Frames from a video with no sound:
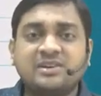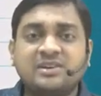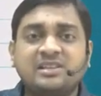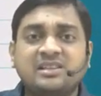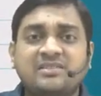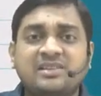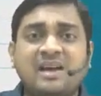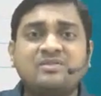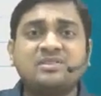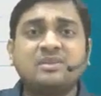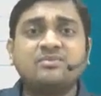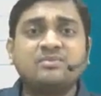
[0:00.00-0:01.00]
further they will
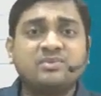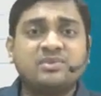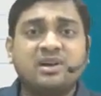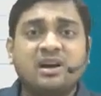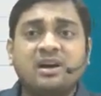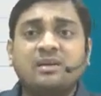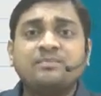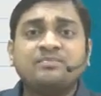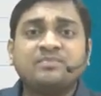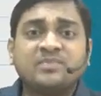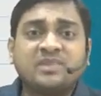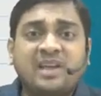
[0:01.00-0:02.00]
have some
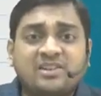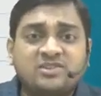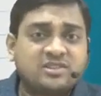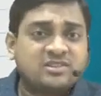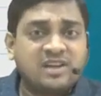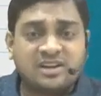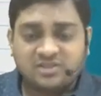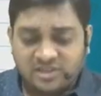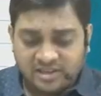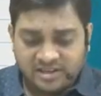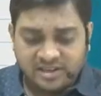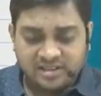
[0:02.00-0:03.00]
cash
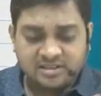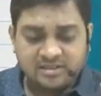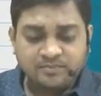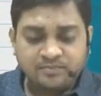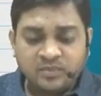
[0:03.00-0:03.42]
transaction details.